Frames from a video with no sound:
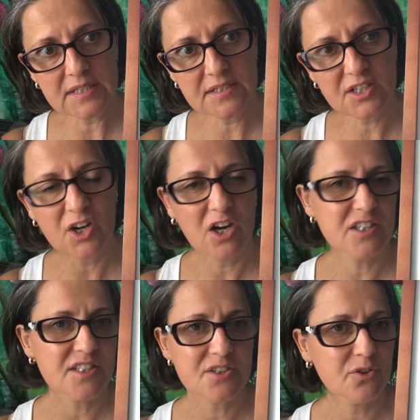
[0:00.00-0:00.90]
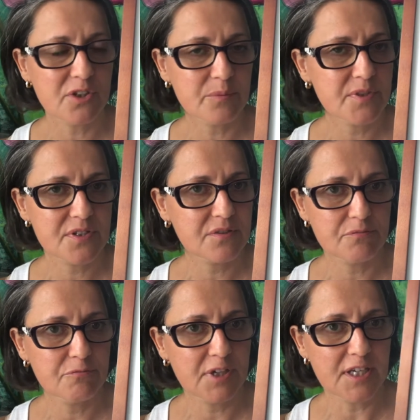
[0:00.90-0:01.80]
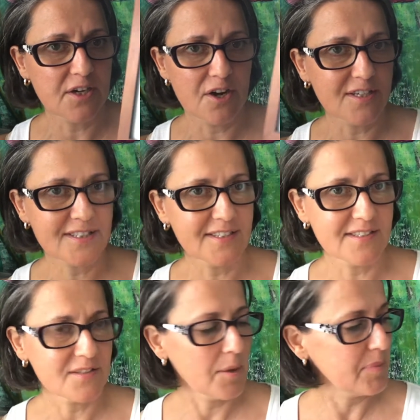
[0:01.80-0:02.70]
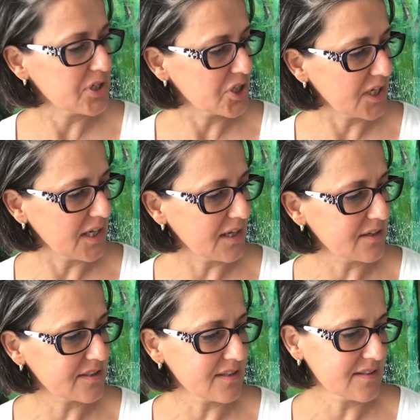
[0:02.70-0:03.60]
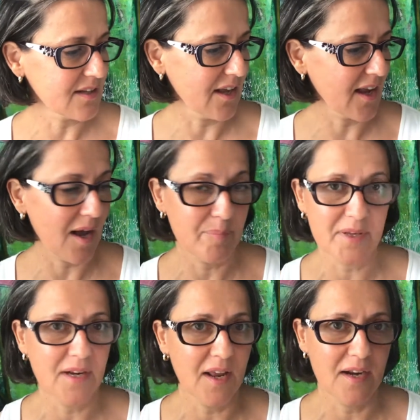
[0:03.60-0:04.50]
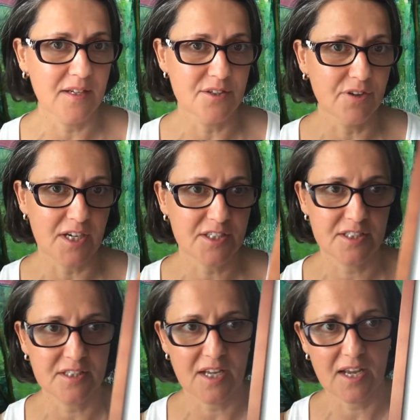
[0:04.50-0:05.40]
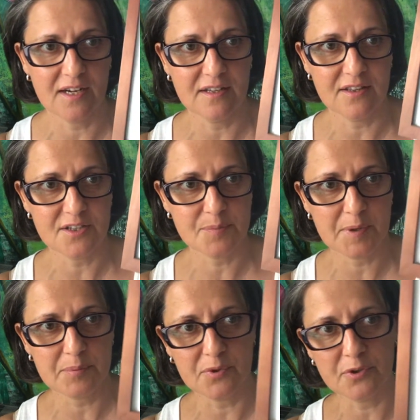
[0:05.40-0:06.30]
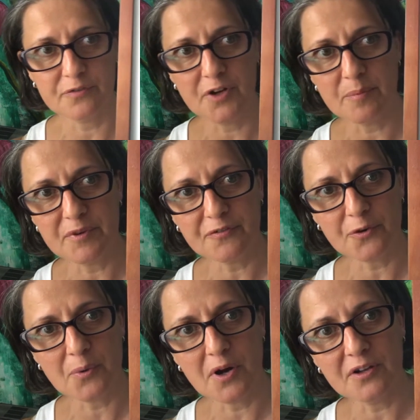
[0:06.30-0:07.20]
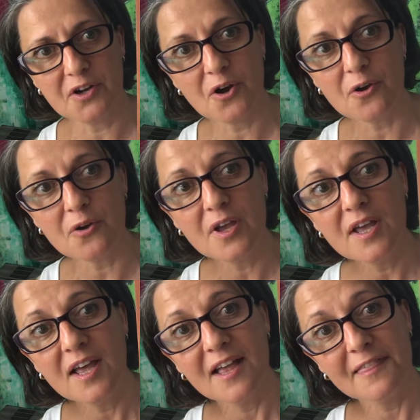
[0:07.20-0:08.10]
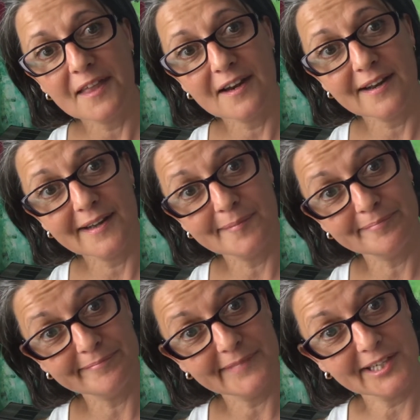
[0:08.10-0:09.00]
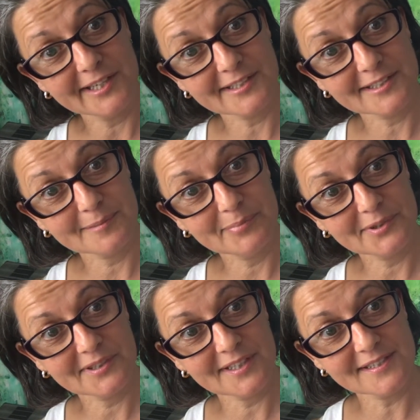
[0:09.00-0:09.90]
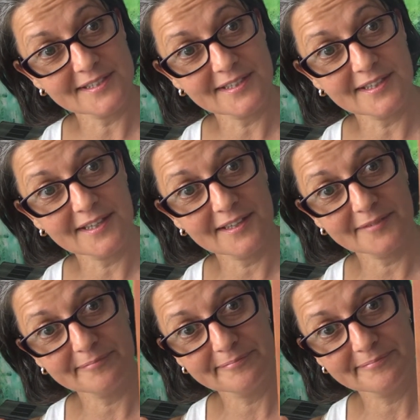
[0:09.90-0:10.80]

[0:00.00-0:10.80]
so I just thought it was really nice and a bit cheeky because it's like up in any direction. And those people who have known me for a while know that I like to put things in there,